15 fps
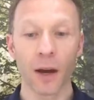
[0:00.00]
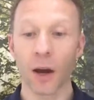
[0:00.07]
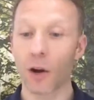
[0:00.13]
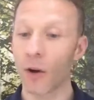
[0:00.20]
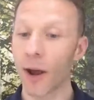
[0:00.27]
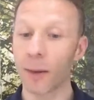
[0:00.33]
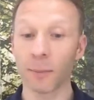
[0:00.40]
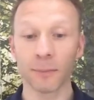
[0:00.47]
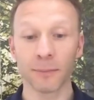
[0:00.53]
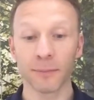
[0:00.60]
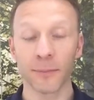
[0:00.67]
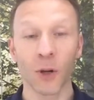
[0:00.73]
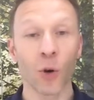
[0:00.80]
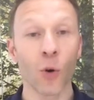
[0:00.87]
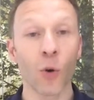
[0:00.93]
All right,
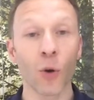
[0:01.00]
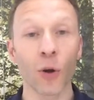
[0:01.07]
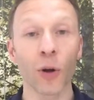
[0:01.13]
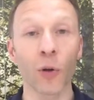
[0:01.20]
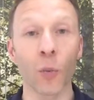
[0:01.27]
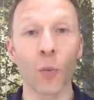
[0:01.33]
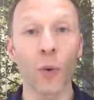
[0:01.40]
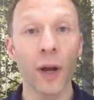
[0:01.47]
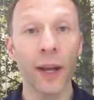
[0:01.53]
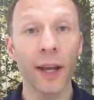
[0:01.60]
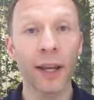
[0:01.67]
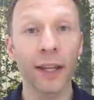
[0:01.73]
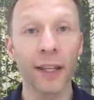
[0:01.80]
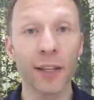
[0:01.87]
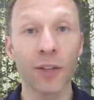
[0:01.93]
all good.
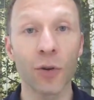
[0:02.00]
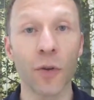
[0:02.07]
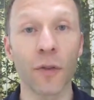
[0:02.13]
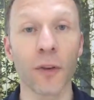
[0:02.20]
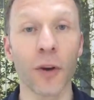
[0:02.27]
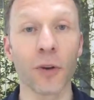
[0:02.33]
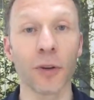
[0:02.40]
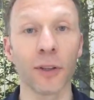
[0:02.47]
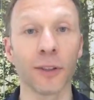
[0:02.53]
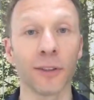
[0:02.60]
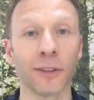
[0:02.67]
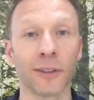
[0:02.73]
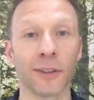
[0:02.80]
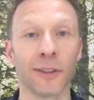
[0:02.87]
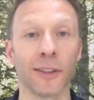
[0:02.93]
Where is your
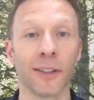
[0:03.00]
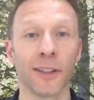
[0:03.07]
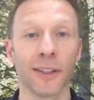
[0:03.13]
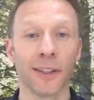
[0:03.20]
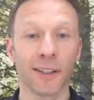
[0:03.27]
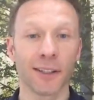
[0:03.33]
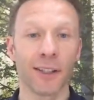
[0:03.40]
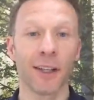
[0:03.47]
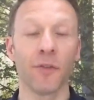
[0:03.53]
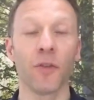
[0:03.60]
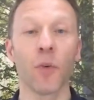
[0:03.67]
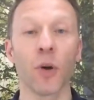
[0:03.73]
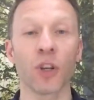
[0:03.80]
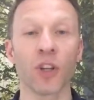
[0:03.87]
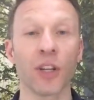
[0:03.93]
focus? If
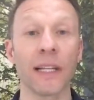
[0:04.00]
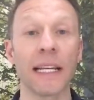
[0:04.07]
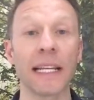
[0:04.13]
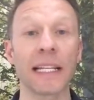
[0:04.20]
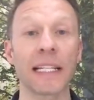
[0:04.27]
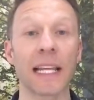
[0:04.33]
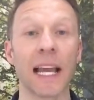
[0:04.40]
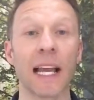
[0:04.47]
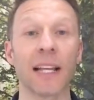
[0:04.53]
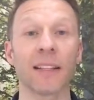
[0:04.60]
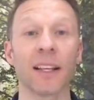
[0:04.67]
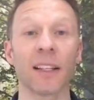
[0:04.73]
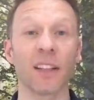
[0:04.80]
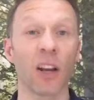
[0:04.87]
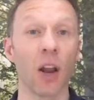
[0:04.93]
you're watching this
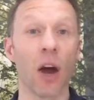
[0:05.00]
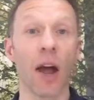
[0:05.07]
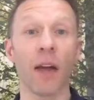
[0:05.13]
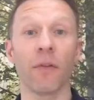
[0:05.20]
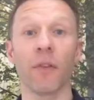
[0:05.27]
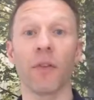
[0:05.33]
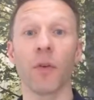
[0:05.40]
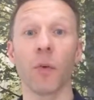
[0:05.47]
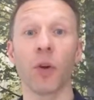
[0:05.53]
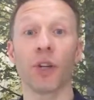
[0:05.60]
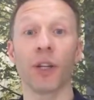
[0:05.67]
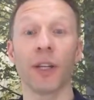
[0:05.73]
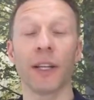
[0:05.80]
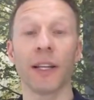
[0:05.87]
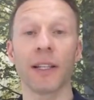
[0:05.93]
as a live, if you're
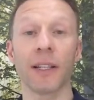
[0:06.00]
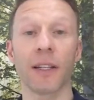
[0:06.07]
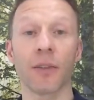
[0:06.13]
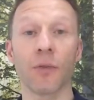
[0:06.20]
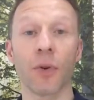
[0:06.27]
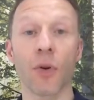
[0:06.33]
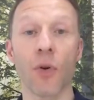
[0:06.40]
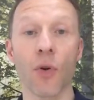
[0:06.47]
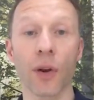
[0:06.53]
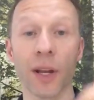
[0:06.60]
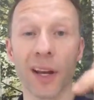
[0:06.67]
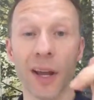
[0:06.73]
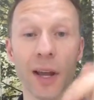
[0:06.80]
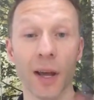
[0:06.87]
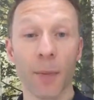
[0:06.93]
watching this as a
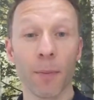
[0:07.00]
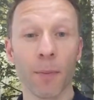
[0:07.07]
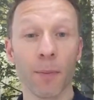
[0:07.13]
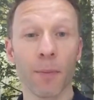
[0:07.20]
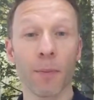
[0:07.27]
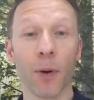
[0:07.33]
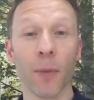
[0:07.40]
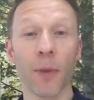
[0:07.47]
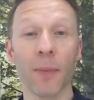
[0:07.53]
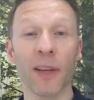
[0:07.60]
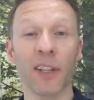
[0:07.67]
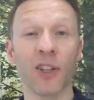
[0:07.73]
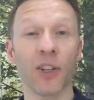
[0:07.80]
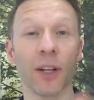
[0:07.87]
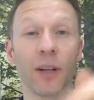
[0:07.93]
recording, pop the
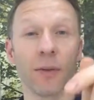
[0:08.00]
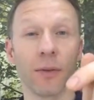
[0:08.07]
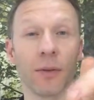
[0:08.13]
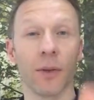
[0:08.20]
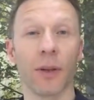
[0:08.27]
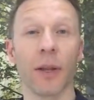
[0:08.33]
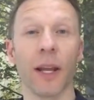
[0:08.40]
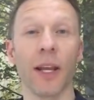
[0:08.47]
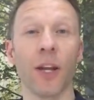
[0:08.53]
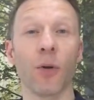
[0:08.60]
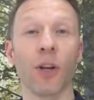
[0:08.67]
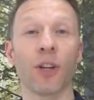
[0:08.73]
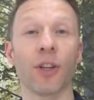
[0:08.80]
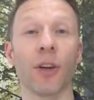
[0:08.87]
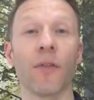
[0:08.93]
message in. Any
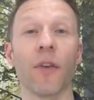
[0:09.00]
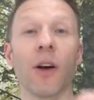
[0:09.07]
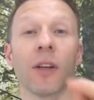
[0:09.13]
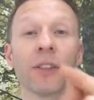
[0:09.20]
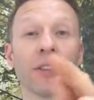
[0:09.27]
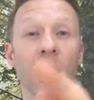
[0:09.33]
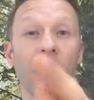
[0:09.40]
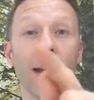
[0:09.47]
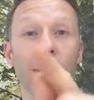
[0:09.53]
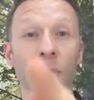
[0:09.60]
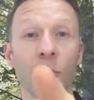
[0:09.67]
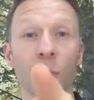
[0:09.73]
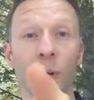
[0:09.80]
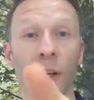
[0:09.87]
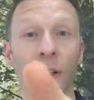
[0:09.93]
question I've asked, I am
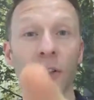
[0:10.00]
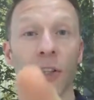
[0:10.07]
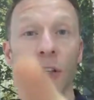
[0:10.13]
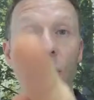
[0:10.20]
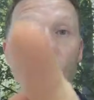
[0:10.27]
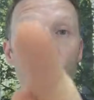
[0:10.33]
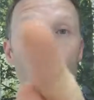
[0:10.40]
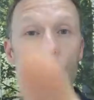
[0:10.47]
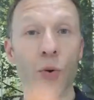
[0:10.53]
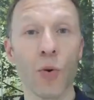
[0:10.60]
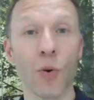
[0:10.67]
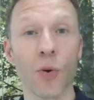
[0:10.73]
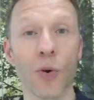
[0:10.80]
talking to you.